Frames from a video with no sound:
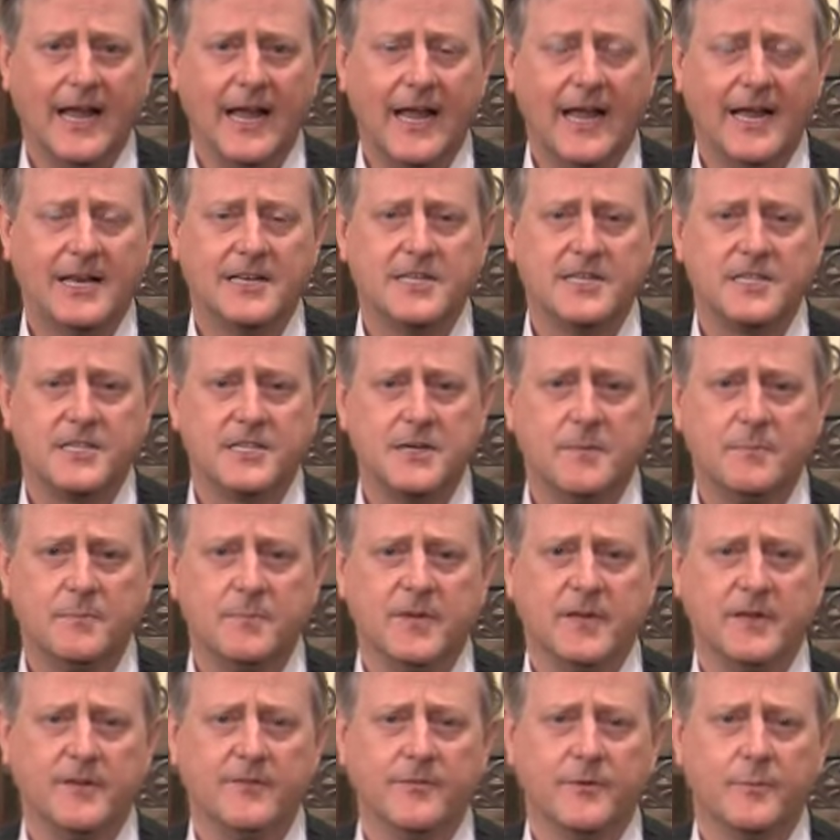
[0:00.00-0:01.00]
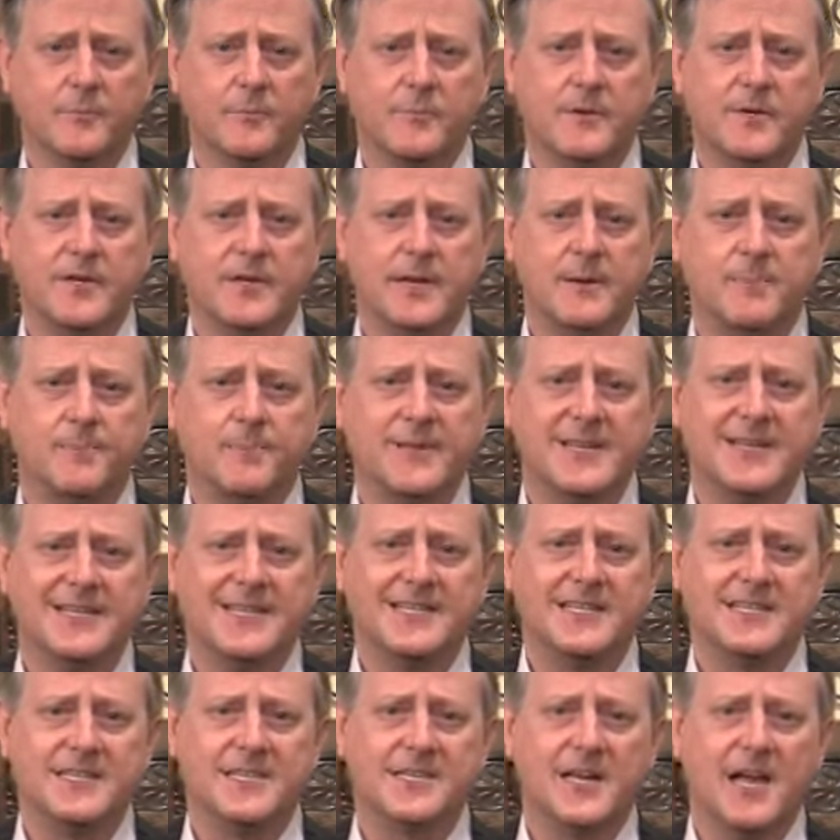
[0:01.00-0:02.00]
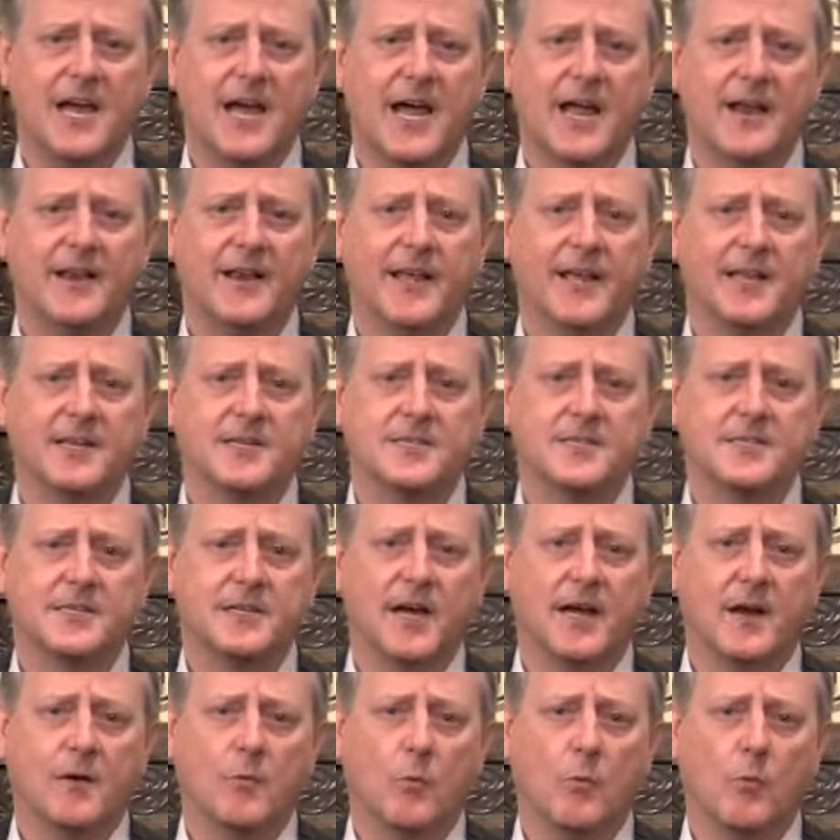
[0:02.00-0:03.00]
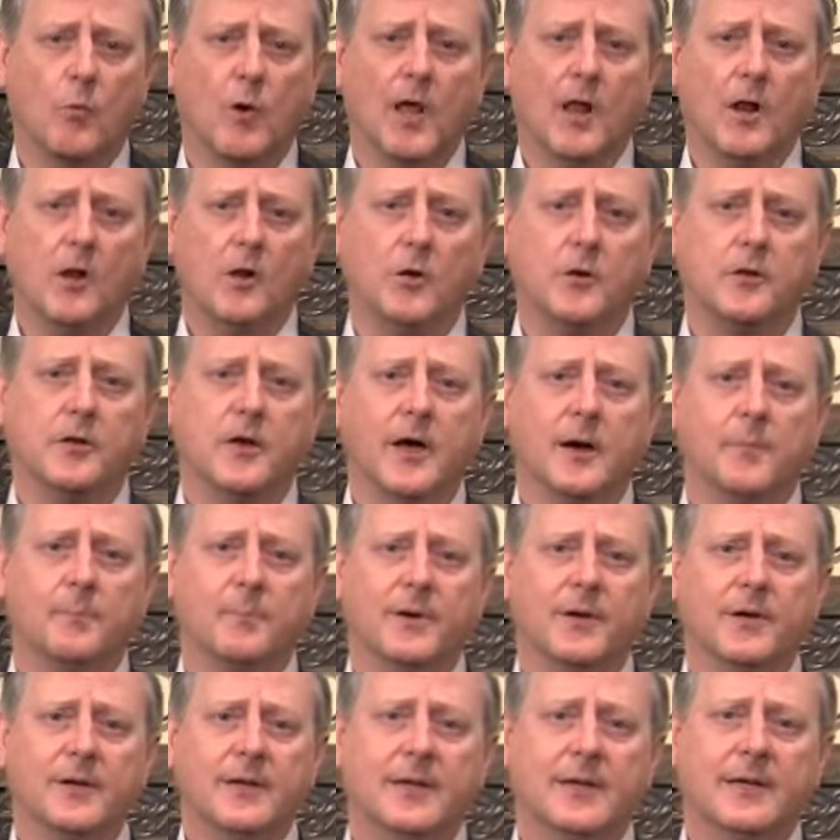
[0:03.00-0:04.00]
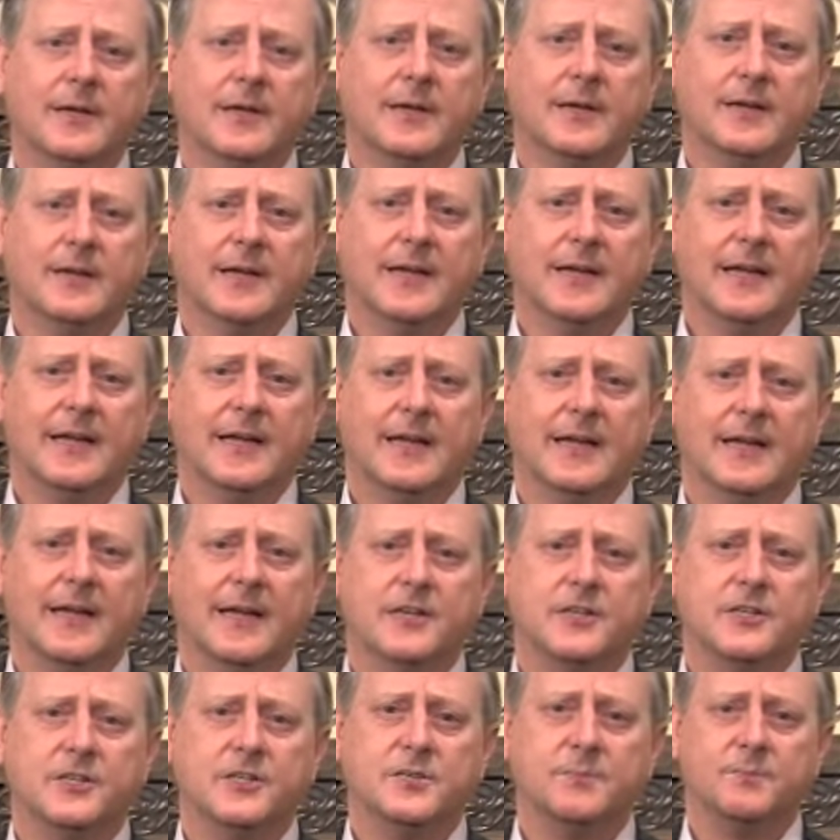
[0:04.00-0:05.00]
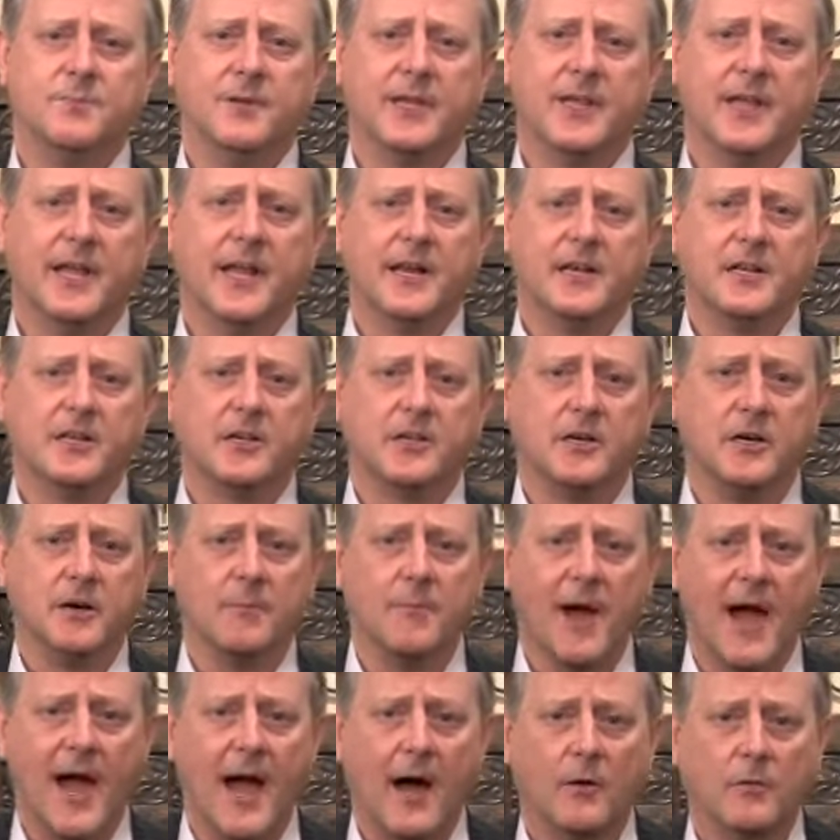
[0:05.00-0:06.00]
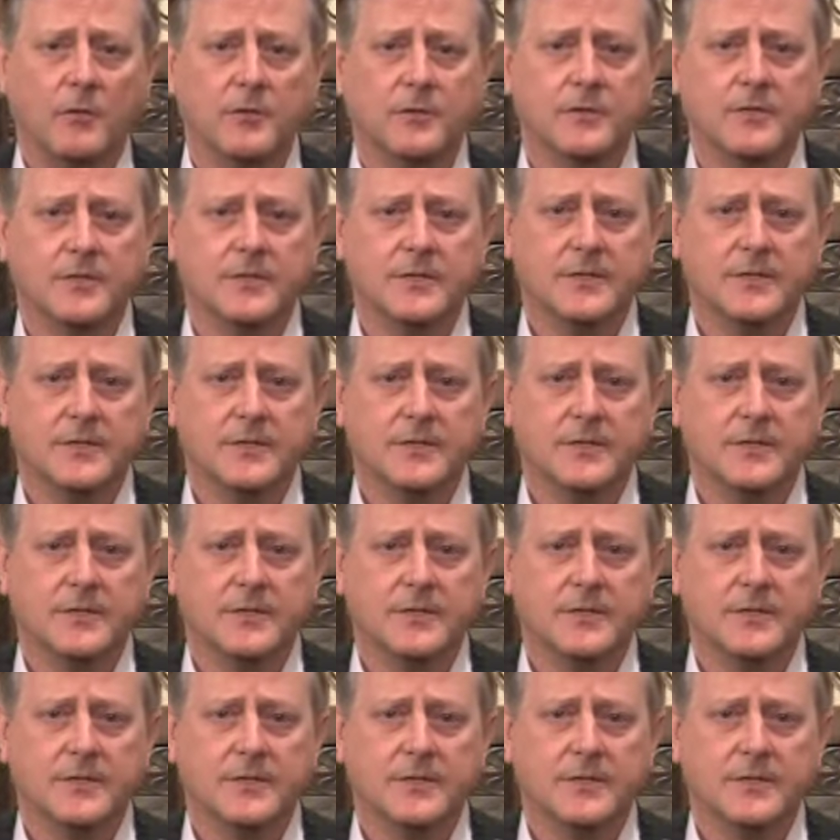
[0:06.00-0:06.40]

And something from deep inside that son welled up and just began to come out.